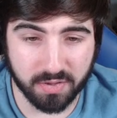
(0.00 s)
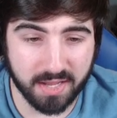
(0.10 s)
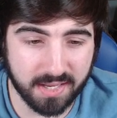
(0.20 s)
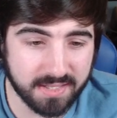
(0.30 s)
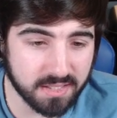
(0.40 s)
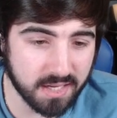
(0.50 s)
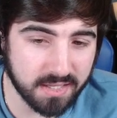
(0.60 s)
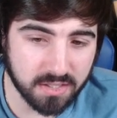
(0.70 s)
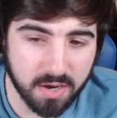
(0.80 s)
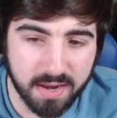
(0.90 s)

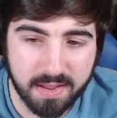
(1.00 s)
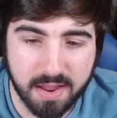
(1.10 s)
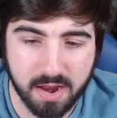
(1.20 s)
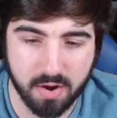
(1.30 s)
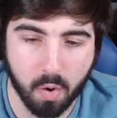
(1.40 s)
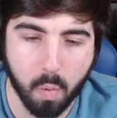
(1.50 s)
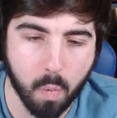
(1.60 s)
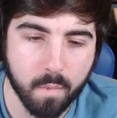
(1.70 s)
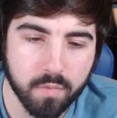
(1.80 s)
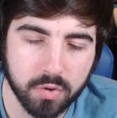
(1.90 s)
It's not an
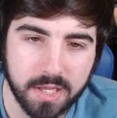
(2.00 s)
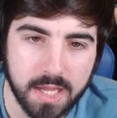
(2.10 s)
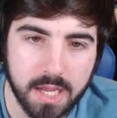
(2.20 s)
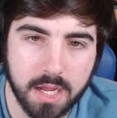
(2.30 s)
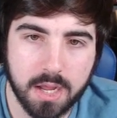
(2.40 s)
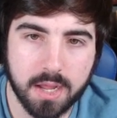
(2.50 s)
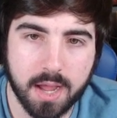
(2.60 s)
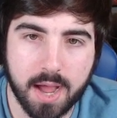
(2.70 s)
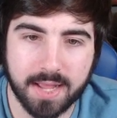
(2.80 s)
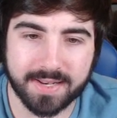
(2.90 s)
overly
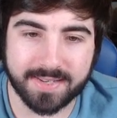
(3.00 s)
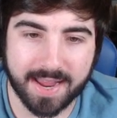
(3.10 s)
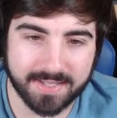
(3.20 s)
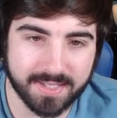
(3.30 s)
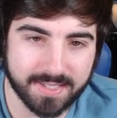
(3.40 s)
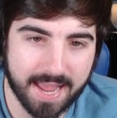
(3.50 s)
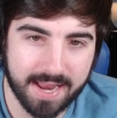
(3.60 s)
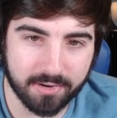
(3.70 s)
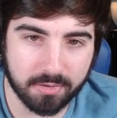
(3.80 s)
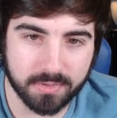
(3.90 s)
dense
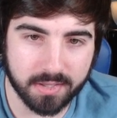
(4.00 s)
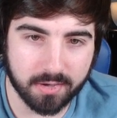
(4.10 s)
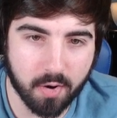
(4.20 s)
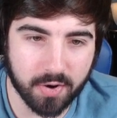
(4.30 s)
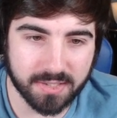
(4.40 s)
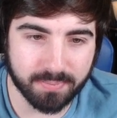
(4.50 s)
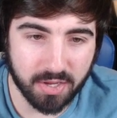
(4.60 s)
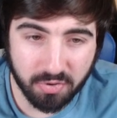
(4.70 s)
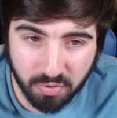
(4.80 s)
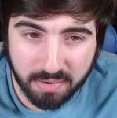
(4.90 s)
set in terms of the cards, but
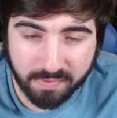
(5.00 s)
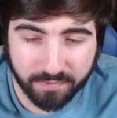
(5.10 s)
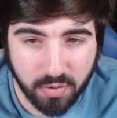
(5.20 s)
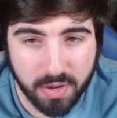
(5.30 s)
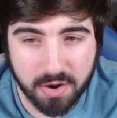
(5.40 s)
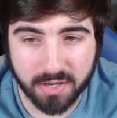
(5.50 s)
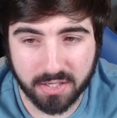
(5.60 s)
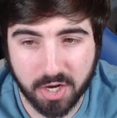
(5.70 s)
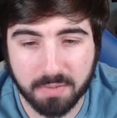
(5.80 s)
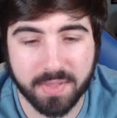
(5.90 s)
you do have a few here at
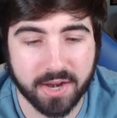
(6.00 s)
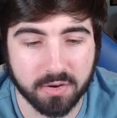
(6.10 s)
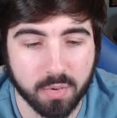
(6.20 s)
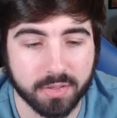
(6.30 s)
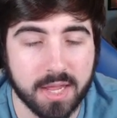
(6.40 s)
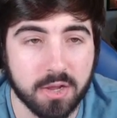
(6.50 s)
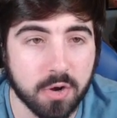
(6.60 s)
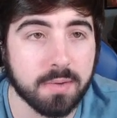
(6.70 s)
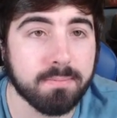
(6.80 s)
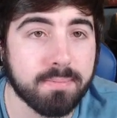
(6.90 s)
the top that are worth a good